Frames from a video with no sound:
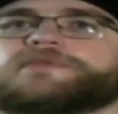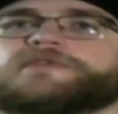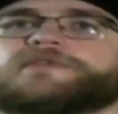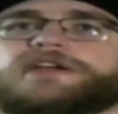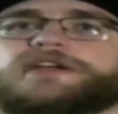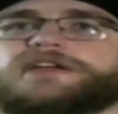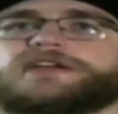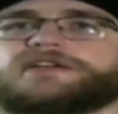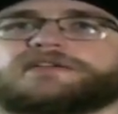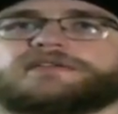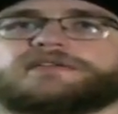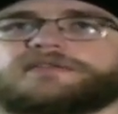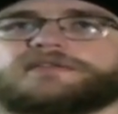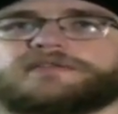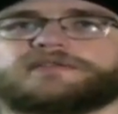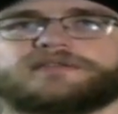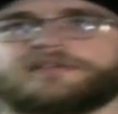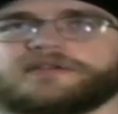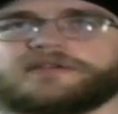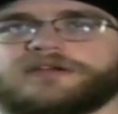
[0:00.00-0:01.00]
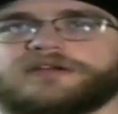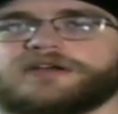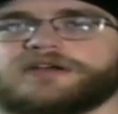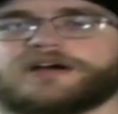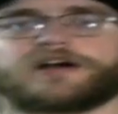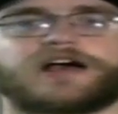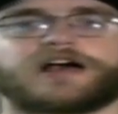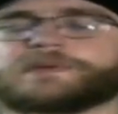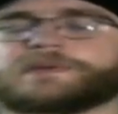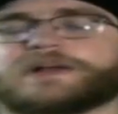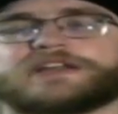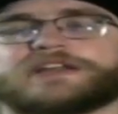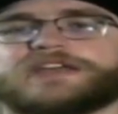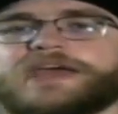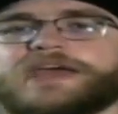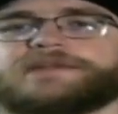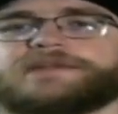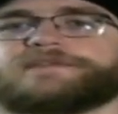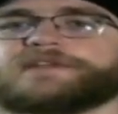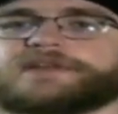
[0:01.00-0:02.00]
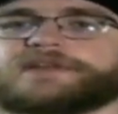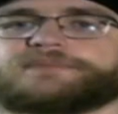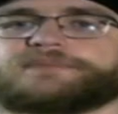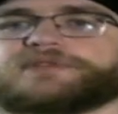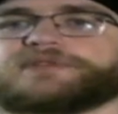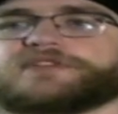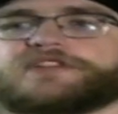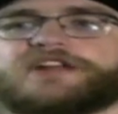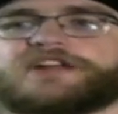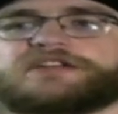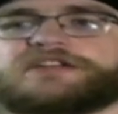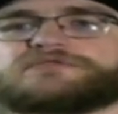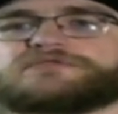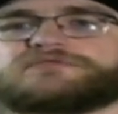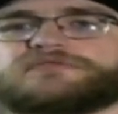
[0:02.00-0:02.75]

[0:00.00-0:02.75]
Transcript: But even then, to that point, I'm